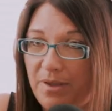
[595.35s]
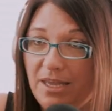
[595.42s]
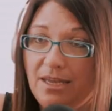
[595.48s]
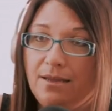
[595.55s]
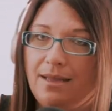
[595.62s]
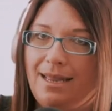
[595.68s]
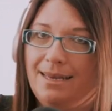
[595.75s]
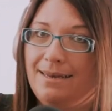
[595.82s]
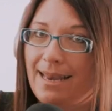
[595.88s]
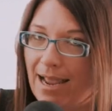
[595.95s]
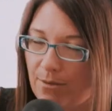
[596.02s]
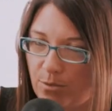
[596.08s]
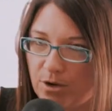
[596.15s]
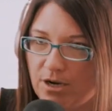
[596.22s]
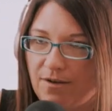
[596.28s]
be in
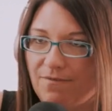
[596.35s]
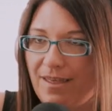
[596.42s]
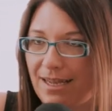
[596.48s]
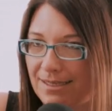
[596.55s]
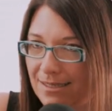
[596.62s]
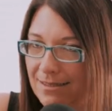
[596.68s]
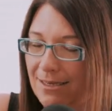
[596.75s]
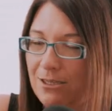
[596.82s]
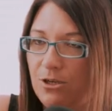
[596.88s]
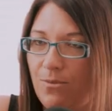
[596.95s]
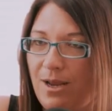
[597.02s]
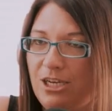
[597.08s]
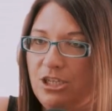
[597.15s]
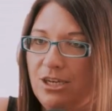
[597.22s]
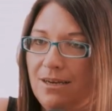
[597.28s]
network if that's a
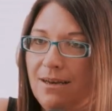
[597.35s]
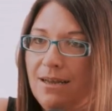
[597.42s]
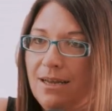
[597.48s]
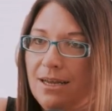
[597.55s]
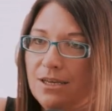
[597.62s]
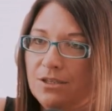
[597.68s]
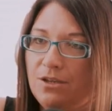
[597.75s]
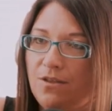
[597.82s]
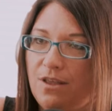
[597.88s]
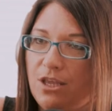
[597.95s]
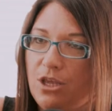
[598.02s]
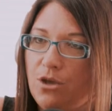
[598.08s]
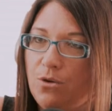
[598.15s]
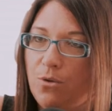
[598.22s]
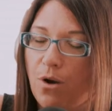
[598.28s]
situation so that
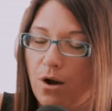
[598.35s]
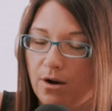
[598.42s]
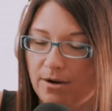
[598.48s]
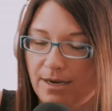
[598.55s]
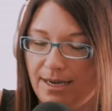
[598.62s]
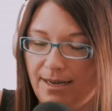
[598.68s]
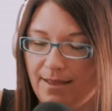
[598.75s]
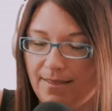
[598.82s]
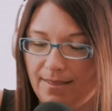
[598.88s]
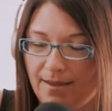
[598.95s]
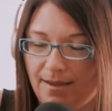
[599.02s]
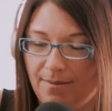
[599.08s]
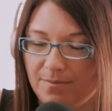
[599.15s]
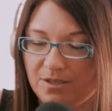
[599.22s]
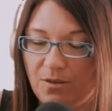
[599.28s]
you are getting
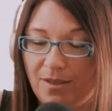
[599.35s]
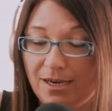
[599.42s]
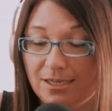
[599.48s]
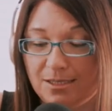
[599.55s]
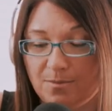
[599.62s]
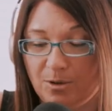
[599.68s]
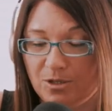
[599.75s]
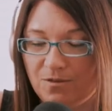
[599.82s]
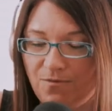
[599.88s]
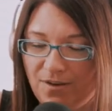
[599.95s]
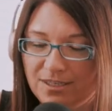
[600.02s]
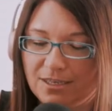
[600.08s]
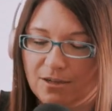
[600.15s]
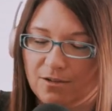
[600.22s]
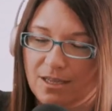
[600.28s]
um, so that it's the most
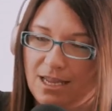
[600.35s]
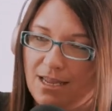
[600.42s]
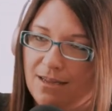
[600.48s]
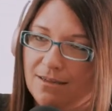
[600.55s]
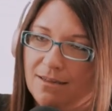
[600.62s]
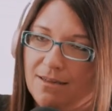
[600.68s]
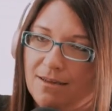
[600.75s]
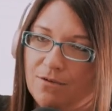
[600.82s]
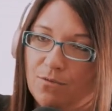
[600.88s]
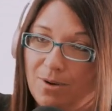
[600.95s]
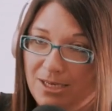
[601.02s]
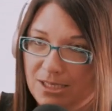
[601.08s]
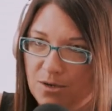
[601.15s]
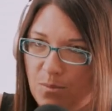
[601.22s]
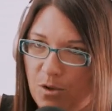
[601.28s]
fiscally
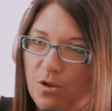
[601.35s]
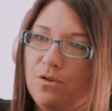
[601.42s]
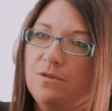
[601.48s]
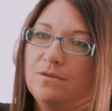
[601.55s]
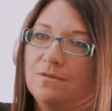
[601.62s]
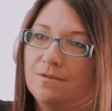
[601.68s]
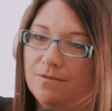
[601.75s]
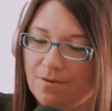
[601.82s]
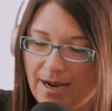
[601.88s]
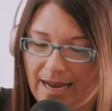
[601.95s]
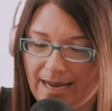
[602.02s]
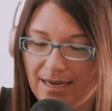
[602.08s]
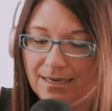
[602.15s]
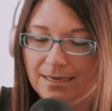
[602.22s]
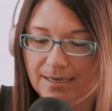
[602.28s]
reasonable oh yeah
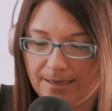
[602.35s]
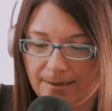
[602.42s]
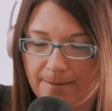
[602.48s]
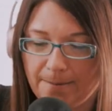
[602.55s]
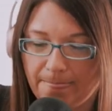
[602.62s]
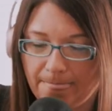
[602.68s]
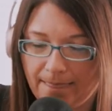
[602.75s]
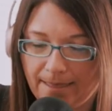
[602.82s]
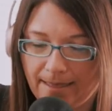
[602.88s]
right yeah